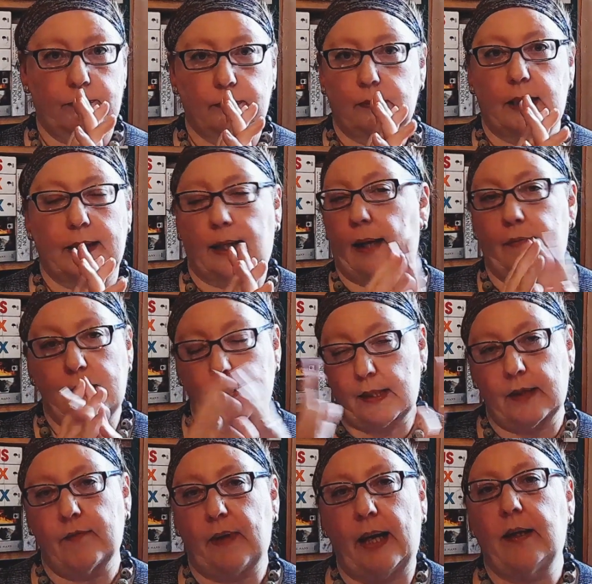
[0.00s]
like,
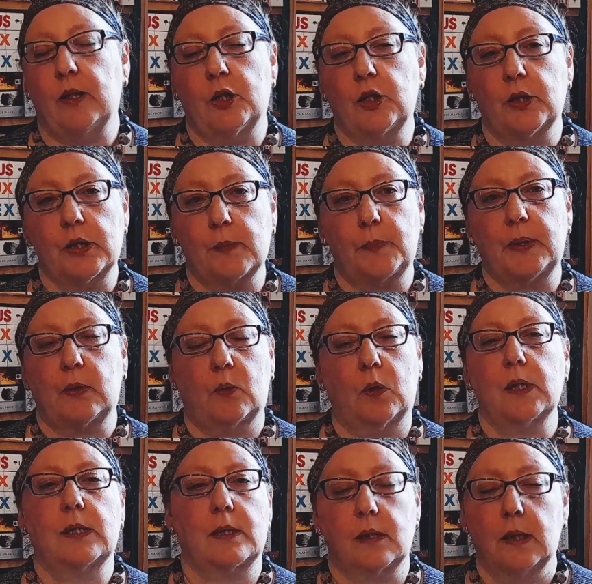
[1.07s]
everything vanishes
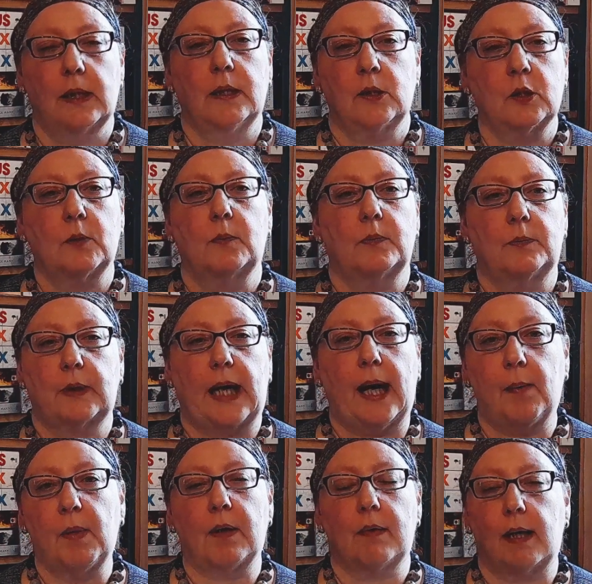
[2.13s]
because your
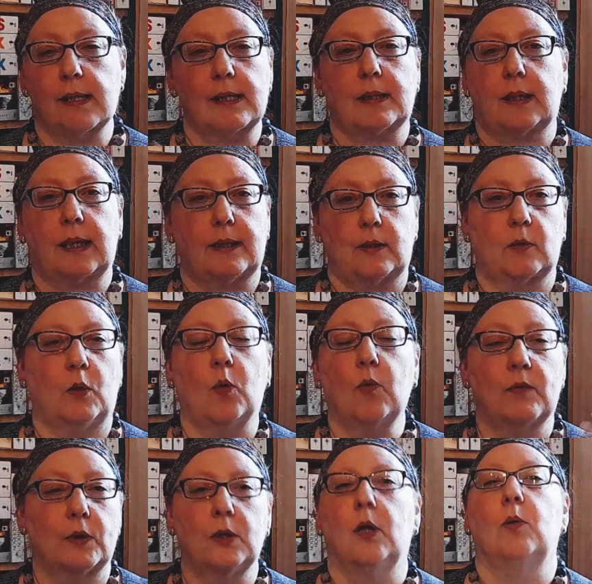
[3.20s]
cameras get
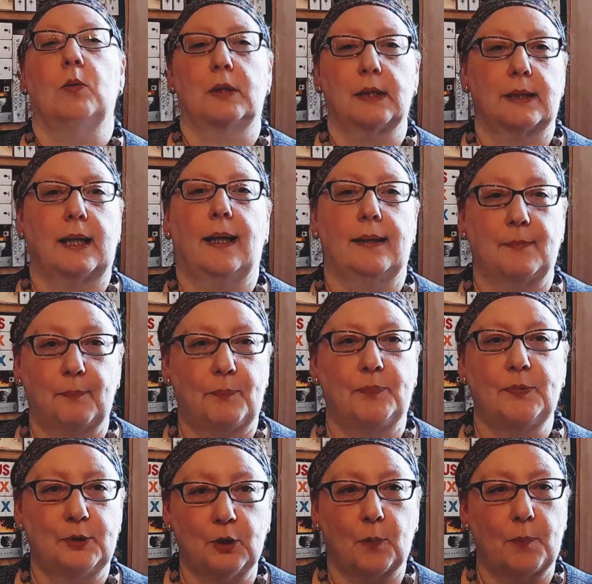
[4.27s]
overloaded and
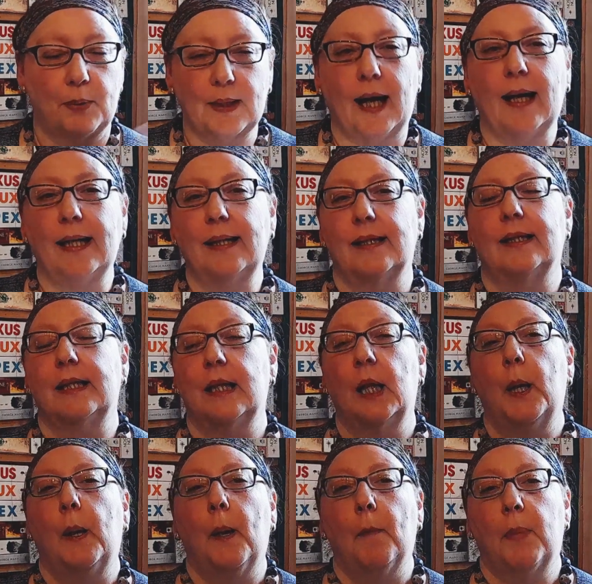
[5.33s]
you're blinded.
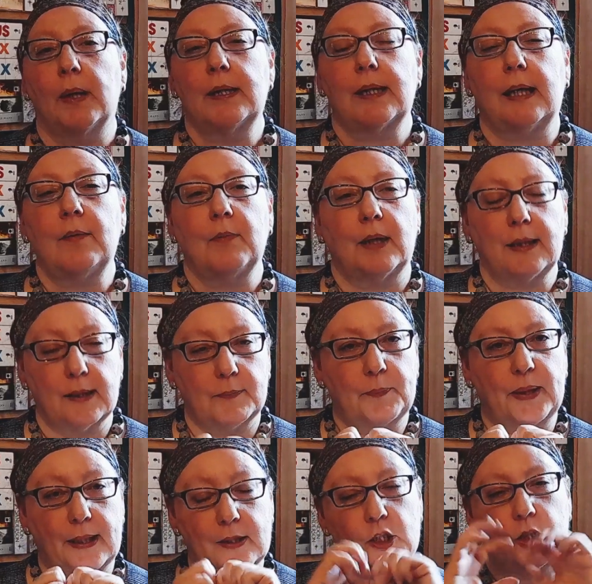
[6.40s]
But then when the
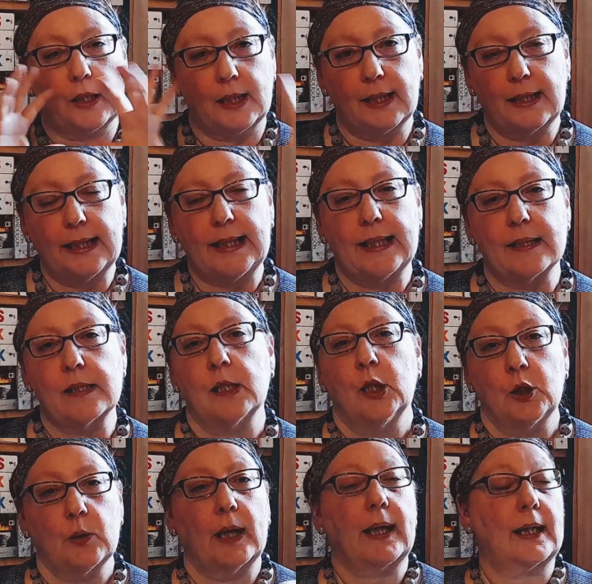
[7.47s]
picture clears,
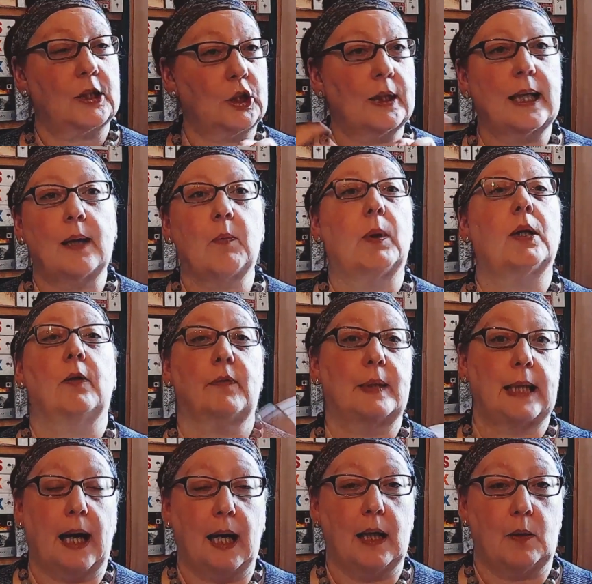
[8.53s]
you actually get one of
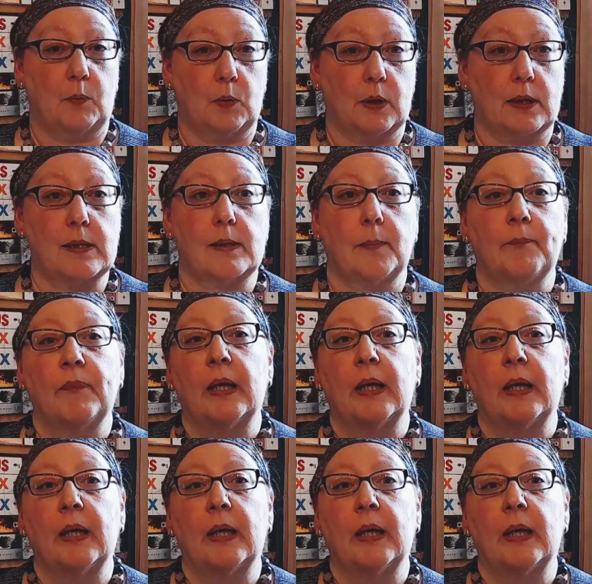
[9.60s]
the artworks.